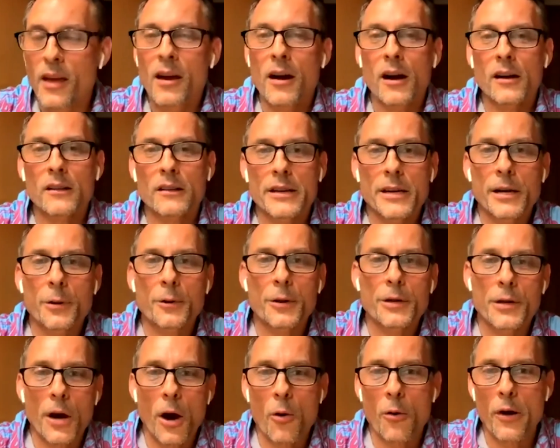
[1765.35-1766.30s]
Alika would
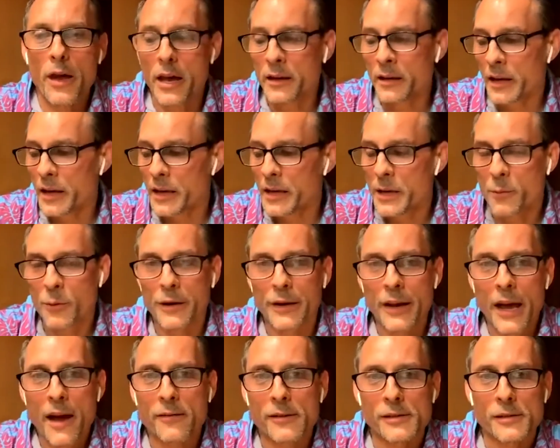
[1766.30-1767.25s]
go in, and he wouldn't
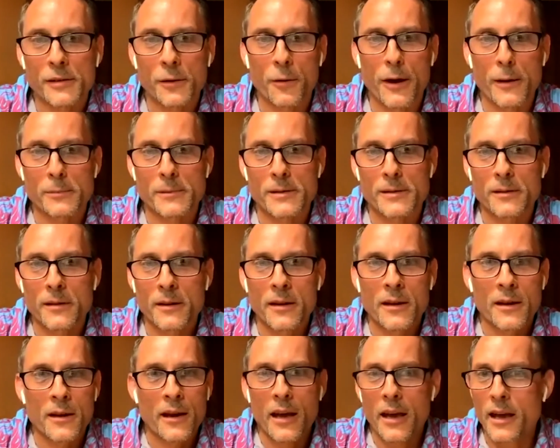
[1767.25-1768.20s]
have a script,
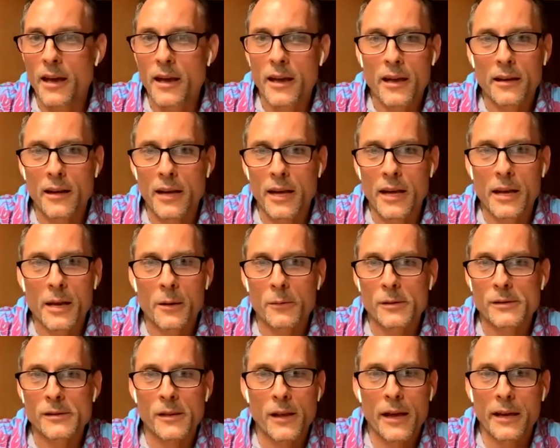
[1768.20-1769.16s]
and it
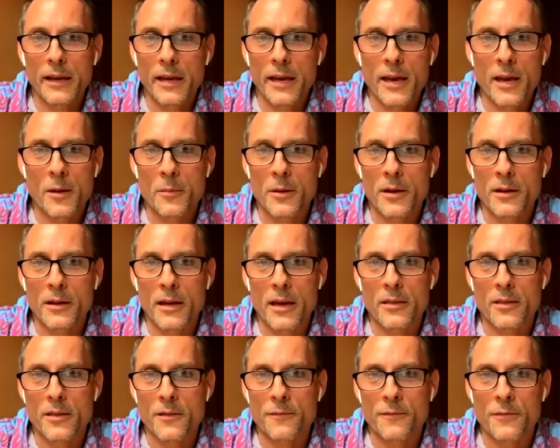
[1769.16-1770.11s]
was like him
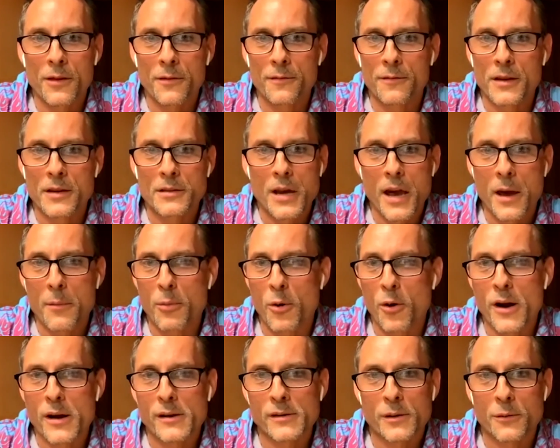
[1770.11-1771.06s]
and the VJ
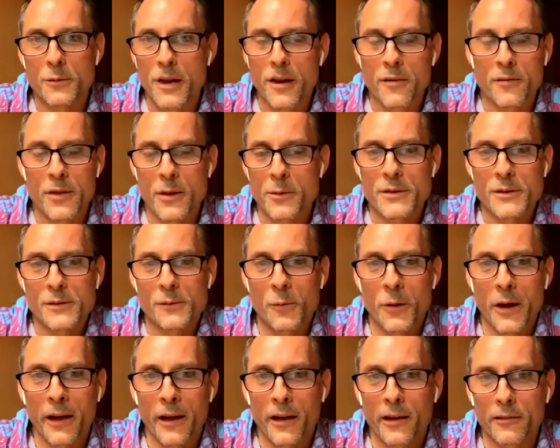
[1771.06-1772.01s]
boys or whatever. They would just
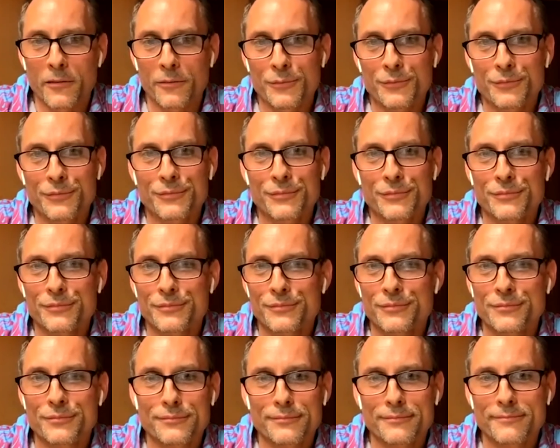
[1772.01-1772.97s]
wing it.
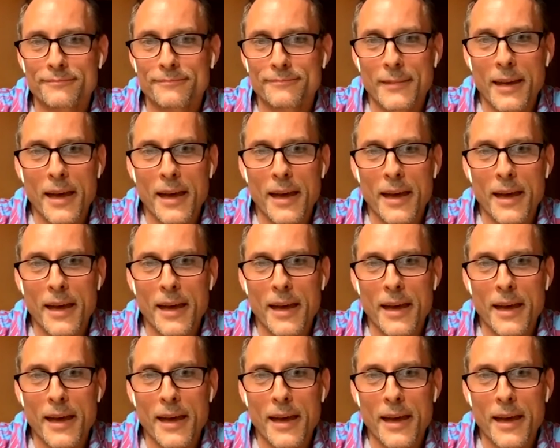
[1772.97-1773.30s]
Yeah,